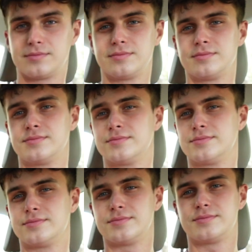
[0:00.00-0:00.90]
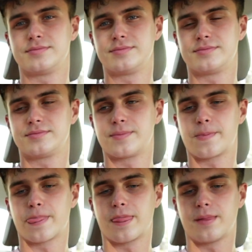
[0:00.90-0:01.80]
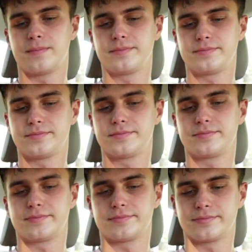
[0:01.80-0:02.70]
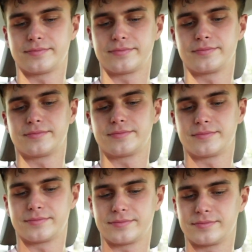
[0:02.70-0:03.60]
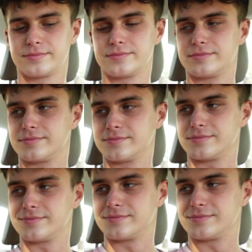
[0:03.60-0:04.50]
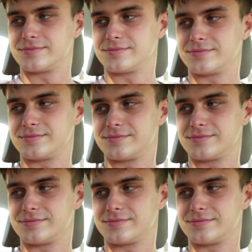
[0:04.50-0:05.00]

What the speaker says: (not speaking)